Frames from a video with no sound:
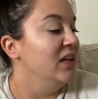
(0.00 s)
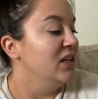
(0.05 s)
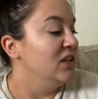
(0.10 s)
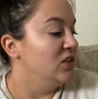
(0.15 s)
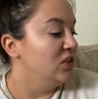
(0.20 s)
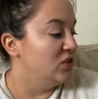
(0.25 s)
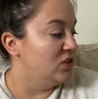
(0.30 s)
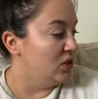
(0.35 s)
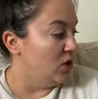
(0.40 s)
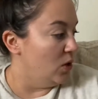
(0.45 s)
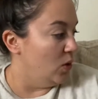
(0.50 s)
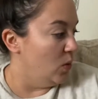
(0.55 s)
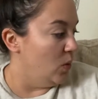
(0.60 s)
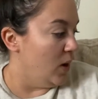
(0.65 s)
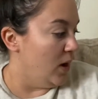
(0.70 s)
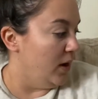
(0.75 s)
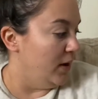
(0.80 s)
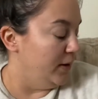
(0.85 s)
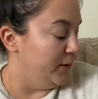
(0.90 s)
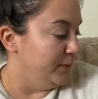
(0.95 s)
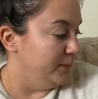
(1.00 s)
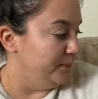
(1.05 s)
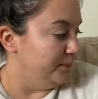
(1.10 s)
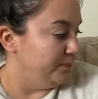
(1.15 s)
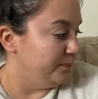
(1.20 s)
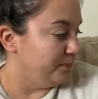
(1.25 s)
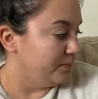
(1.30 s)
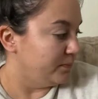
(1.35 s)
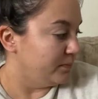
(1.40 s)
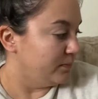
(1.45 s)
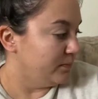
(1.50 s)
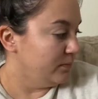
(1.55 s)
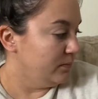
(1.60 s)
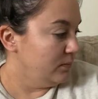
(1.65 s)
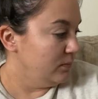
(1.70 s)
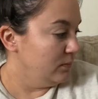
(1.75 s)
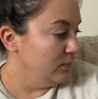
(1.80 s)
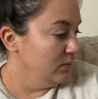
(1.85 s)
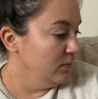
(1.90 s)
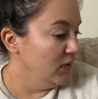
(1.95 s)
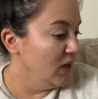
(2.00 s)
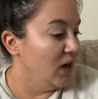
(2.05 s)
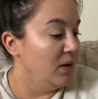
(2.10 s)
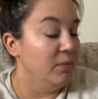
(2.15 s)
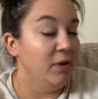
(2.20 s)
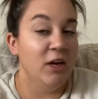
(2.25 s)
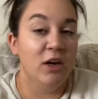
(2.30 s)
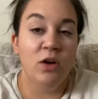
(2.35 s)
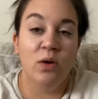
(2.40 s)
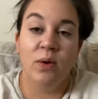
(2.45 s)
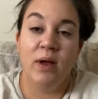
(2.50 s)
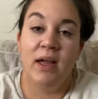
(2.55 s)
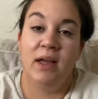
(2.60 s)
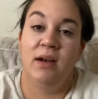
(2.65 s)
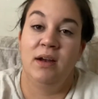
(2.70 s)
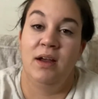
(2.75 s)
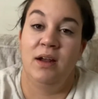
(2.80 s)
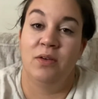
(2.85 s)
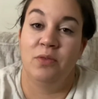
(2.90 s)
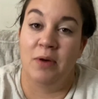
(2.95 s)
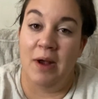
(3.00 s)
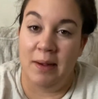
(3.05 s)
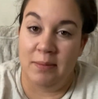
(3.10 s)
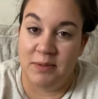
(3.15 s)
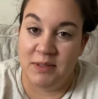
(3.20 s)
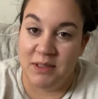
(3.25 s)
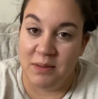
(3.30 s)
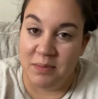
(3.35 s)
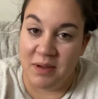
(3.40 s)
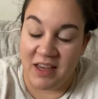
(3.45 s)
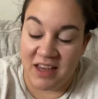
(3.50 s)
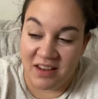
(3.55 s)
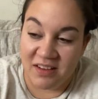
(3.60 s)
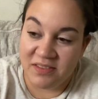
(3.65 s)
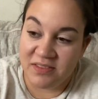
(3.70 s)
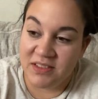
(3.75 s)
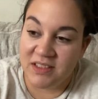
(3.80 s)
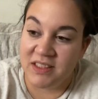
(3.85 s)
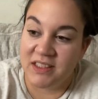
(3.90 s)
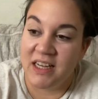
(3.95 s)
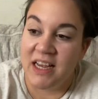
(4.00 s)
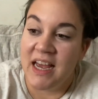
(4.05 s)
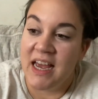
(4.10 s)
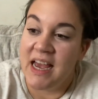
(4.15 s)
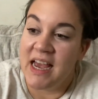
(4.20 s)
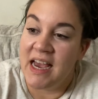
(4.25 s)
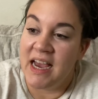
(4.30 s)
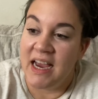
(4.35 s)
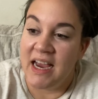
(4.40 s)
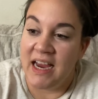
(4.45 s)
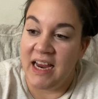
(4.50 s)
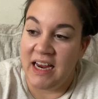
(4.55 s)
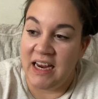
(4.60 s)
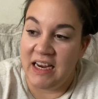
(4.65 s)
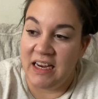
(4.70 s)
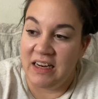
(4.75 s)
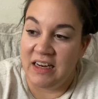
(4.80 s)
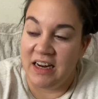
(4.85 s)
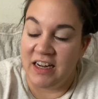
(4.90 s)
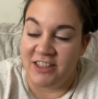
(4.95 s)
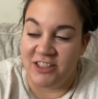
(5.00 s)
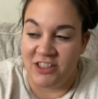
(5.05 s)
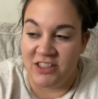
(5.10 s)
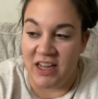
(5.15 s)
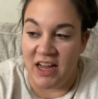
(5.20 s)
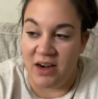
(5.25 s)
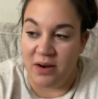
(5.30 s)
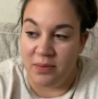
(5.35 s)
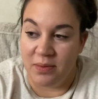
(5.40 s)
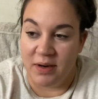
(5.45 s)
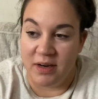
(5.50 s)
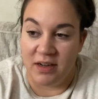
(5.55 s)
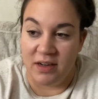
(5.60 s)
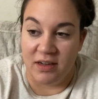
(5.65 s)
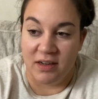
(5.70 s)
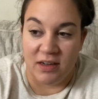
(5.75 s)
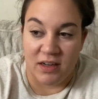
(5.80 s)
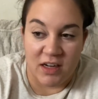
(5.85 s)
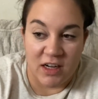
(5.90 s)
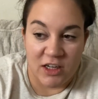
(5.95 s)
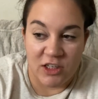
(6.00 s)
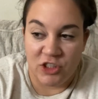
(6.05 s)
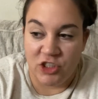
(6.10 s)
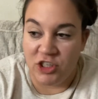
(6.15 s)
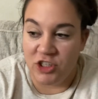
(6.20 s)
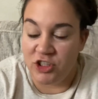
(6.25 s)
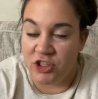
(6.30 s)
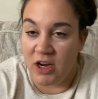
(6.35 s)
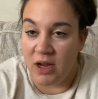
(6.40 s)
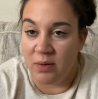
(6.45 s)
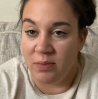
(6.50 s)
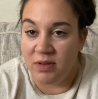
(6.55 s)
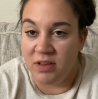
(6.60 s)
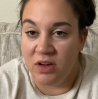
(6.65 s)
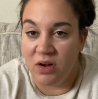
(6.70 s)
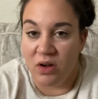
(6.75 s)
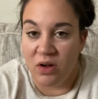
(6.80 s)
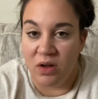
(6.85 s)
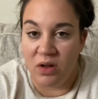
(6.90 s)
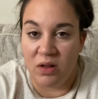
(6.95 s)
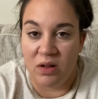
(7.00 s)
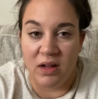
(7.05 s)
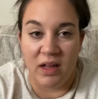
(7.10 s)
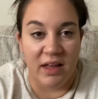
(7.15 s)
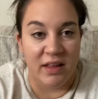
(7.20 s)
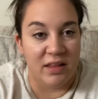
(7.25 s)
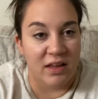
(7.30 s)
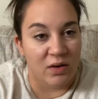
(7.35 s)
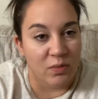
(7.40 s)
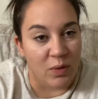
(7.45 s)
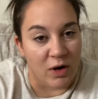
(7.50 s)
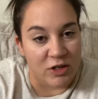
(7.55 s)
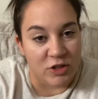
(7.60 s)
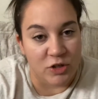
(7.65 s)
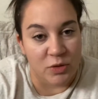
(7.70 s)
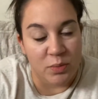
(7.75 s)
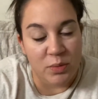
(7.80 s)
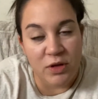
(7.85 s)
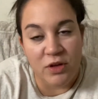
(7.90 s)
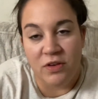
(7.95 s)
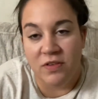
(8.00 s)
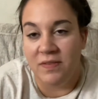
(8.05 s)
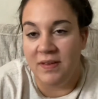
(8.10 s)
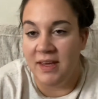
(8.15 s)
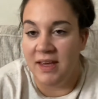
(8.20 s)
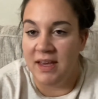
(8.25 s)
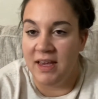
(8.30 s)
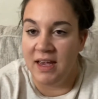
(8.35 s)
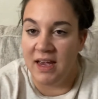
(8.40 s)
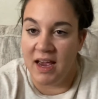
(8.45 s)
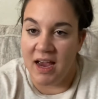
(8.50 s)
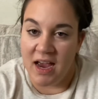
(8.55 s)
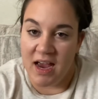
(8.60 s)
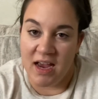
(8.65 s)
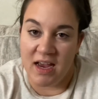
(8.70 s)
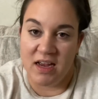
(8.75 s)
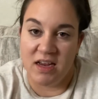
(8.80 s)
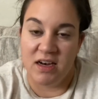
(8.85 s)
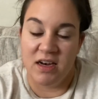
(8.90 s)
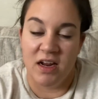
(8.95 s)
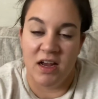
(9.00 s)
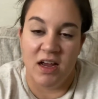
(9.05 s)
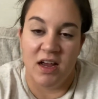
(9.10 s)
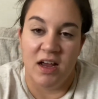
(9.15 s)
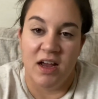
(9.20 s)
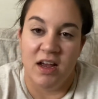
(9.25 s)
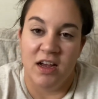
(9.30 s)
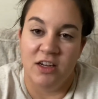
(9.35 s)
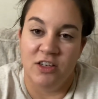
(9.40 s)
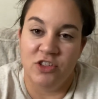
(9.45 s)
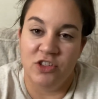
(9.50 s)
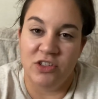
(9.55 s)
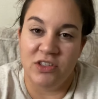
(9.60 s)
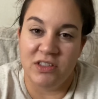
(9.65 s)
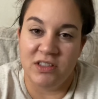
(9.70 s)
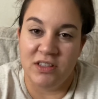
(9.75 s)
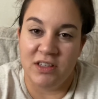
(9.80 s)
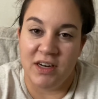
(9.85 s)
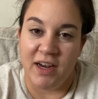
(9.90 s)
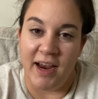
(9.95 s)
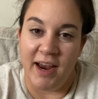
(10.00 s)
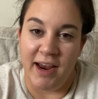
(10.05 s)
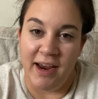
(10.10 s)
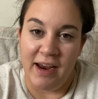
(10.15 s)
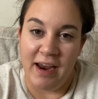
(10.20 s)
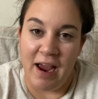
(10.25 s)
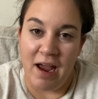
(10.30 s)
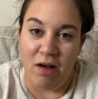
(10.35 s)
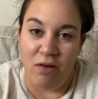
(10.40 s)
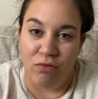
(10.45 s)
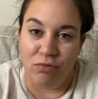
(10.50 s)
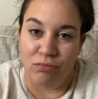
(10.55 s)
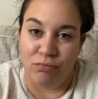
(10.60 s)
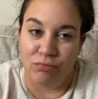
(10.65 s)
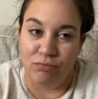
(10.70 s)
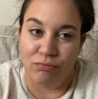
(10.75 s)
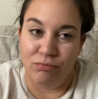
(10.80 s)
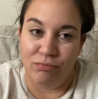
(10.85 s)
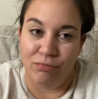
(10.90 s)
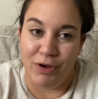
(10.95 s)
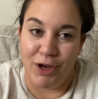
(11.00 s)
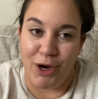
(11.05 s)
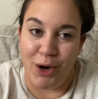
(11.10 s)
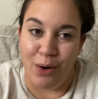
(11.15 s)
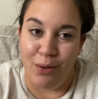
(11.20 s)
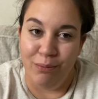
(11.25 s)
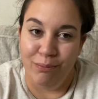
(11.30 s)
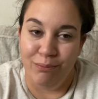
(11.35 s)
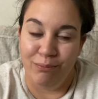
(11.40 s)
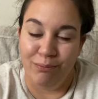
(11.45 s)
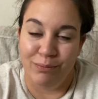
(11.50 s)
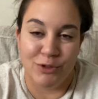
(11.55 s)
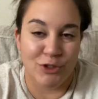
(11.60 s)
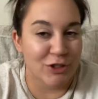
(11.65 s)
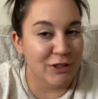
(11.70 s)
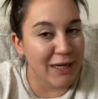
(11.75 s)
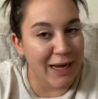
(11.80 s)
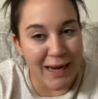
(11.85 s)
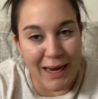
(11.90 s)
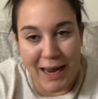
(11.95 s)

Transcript: So um, I'm gonna go ahead and wrap some gifts and I just kind of want to chit chat with y'all and then watch a movie and just hang out, you know, just hang